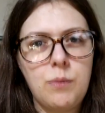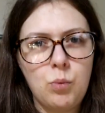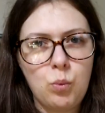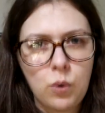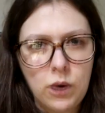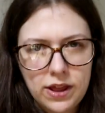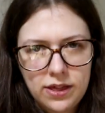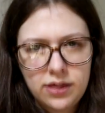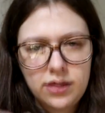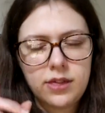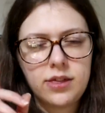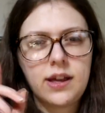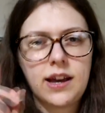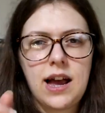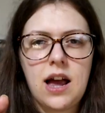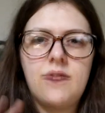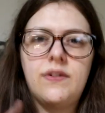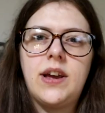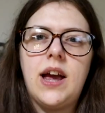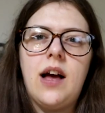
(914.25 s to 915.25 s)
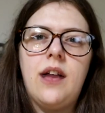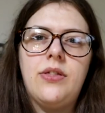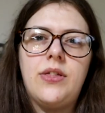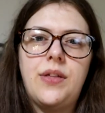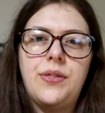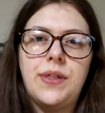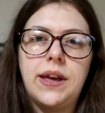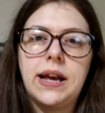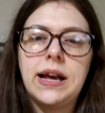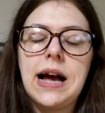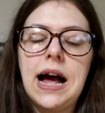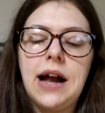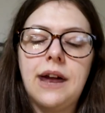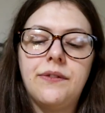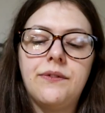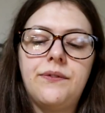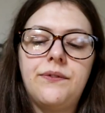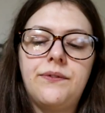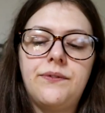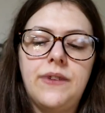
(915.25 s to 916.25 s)
with the caveat that they
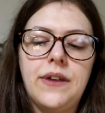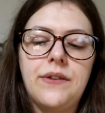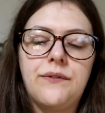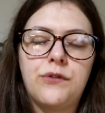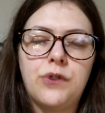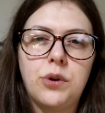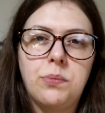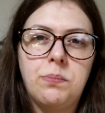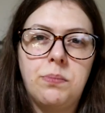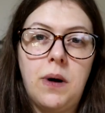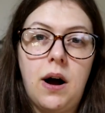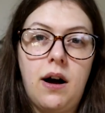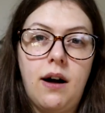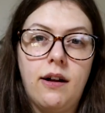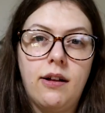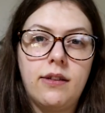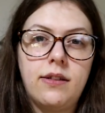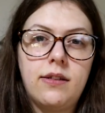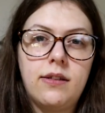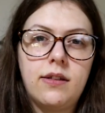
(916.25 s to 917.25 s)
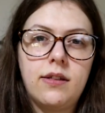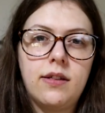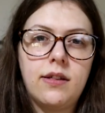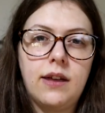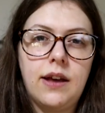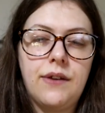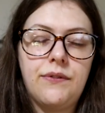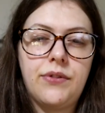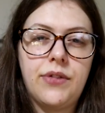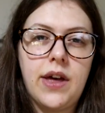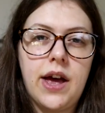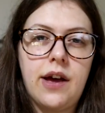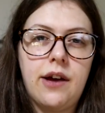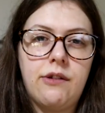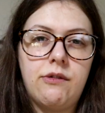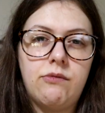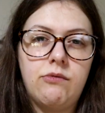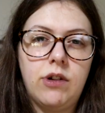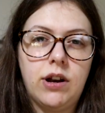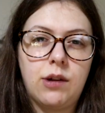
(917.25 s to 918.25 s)
can fit through bars if
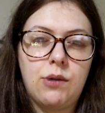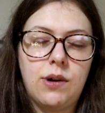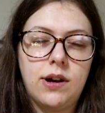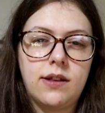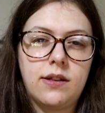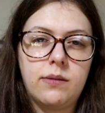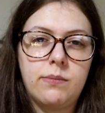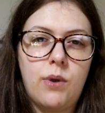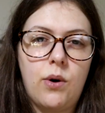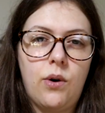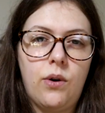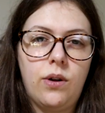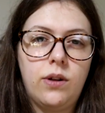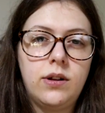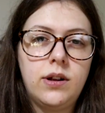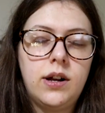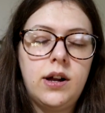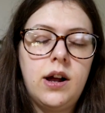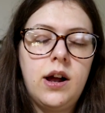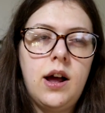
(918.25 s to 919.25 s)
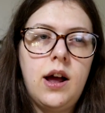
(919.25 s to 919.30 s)
they're really quite small